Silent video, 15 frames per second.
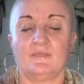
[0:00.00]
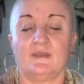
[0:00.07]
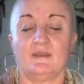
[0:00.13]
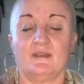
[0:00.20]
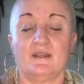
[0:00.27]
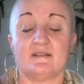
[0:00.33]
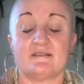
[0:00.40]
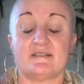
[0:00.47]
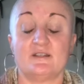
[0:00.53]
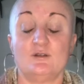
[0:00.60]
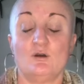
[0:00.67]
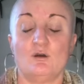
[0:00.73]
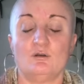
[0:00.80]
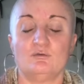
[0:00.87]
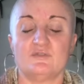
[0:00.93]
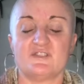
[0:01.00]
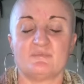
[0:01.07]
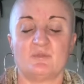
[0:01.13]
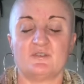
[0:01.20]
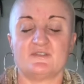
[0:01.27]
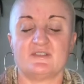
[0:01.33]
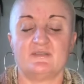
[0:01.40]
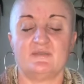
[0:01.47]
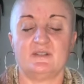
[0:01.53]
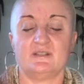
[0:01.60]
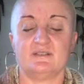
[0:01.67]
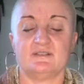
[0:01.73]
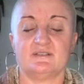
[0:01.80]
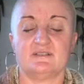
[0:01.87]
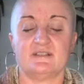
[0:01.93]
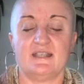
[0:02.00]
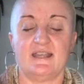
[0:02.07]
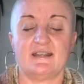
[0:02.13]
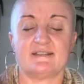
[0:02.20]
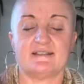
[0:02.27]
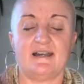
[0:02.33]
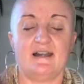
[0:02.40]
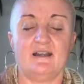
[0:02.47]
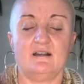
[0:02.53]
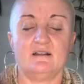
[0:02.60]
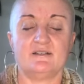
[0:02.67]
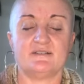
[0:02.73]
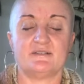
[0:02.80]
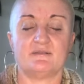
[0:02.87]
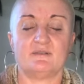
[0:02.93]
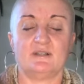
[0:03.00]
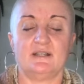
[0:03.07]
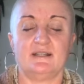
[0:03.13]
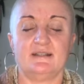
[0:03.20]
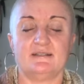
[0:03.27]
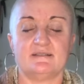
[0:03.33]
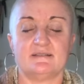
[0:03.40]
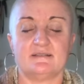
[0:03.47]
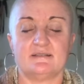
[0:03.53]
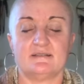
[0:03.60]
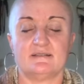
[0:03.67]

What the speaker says: It's the non-responsiveness. The exhale is the release.